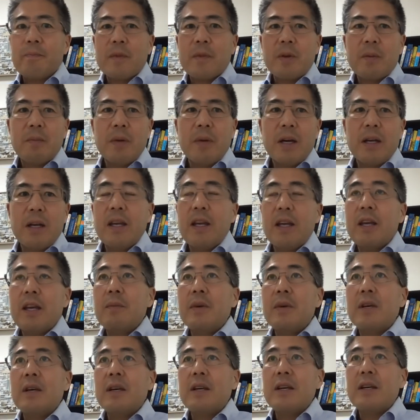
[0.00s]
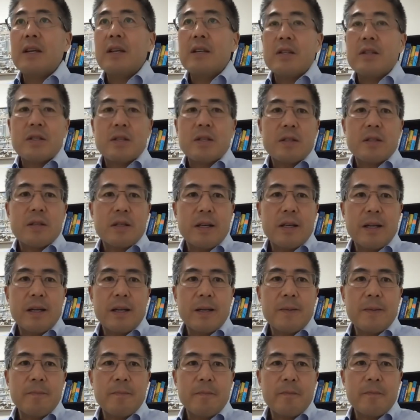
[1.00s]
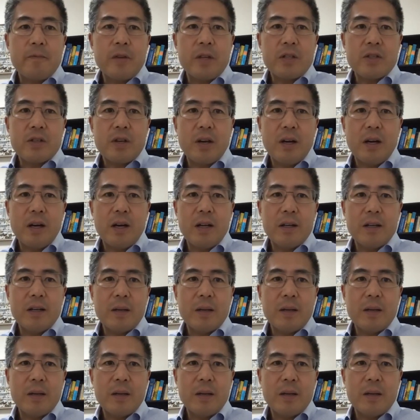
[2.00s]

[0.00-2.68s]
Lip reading: My name is Vince Hahn.